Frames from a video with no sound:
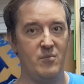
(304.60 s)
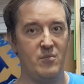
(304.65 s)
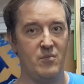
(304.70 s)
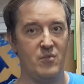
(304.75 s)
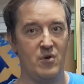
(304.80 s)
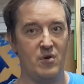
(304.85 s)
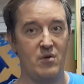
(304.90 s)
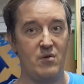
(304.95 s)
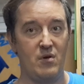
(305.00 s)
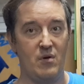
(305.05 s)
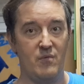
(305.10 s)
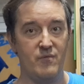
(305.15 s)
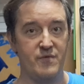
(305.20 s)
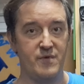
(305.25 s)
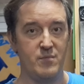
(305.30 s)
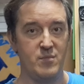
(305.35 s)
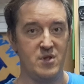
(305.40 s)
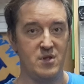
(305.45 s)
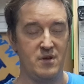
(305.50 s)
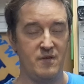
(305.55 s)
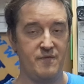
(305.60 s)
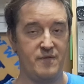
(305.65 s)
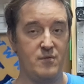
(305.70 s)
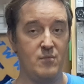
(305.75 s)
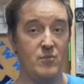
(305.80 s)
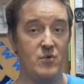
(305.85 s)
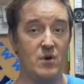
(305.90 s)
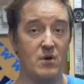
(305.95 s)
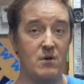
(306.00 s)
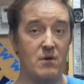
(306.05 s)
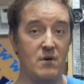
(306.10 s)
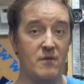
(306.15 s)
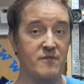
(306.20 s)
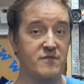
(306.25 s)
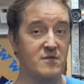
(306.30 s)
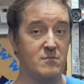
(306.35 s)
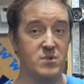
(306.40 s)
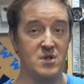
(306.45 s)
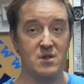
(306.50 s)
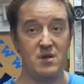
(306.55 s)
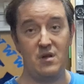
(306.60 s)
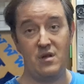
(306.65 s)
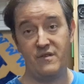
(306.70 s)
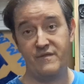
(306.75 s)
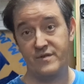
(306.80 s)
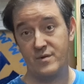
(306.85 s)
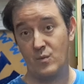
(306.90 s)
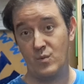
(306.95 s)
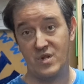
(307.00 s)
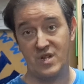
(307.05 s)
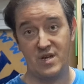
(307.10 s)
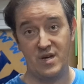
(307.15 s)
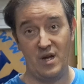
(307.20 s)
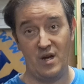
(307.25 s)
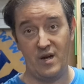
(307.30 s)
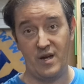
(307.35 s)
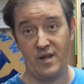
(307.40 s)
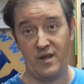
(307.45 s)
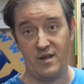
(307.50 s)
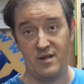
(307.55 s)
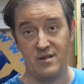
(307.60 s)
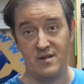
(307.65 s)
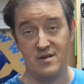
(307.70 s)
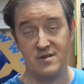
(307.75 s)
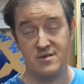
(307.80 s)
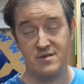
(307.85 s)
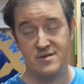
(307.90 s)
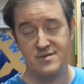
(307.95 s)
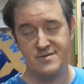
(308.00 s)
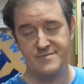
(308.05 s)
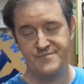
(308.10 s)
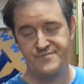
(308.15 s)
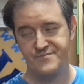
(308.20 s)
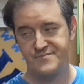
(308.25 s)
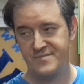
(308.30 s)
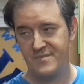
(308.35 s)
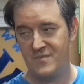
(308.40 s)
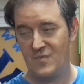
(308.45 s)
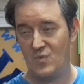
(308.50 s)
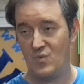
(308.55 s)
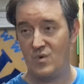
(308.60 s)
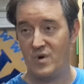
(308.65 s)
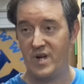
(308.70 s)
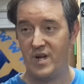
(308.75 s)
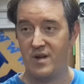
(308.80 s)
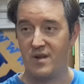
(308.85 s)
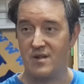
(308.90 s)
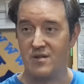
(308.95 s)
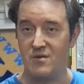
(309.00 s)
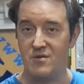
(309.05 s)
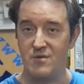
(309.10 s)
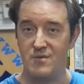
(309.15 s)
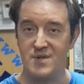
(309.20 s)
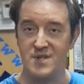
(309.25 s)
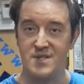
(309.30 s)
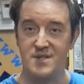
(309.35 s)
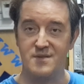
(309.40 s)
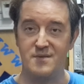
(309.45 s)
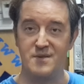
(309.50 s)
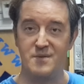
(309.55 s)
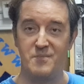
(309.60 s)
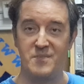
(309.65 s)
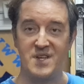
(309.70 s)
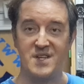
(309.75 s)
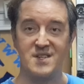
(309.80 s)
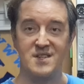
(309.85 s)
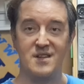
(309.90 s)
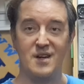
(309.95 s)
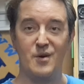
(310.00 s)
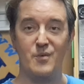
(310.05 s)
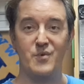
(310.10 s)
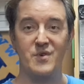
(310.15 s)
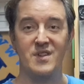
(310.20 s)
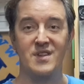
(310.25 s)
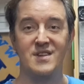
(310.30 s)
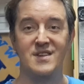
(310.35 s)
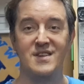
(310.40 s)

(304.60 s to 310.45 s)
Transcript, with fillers: more comfortable. If you're more comfortable even with the hiking why you can always mixing up with